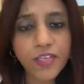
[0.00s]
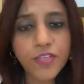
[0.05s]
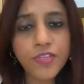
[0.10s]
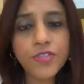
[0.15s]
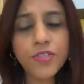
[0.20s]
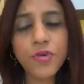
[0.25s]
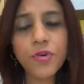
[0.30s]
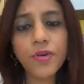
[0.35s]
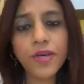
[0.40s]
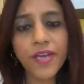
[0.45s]

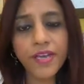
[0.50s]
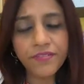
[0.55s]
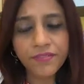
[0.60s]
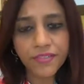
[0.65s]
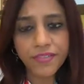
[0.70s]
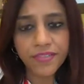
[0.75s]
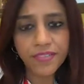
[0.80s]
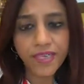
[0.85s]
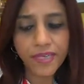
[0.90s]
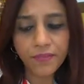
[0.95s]
So
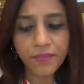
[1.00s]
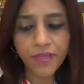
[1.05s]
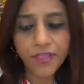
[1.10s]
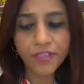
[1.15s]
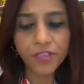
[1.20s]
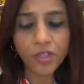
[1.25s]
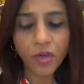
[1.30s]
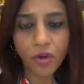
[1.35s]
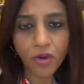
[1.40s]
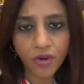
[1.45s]
every time a
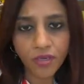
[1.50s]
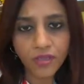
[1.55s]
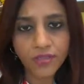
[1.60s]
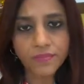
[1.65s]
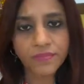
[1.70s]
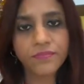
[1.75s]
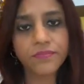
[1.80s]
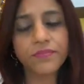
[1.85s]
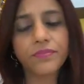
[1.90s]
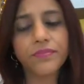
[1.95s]
thought
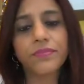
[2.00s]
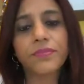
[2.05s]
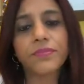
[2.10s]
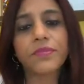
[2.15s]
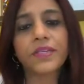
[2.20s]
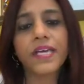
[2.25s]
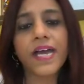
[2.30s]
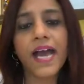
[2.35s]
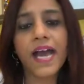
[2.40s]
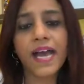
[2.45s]

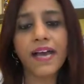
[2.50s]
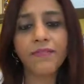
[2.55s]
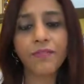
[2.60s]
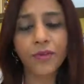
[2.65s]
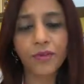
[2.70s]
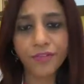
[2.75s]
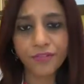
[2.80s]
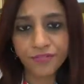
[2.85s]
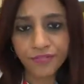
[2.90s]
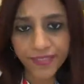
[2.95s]
we have,
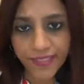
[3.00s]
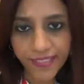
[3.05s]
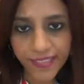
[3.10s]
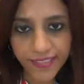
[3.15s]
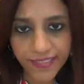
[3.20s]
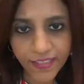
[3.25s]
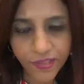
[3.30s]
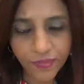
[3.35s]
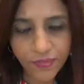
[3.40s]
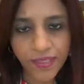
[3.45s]
or a feeling
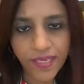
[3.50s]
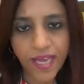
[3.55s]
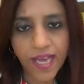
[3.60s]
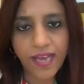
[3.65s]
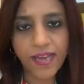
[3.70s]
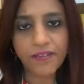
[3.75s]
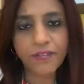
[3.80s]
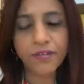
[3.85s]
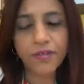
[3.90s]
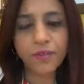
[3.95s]
that we
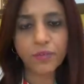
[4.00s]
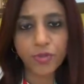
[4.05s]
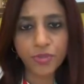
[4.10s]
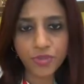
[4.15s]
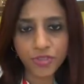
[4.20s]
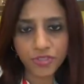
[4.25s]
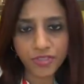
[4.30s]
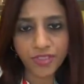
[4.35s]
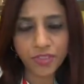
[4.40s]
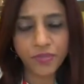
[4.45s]
have, or
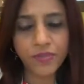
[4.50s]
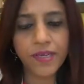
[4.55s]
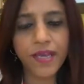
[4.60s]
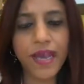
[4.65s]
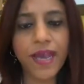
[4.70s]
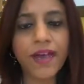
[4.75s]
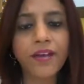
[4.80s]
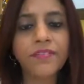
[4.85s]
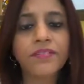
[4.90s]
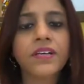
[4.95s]
emotion that we
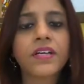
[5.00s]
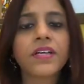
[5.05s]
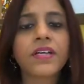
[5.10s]
have,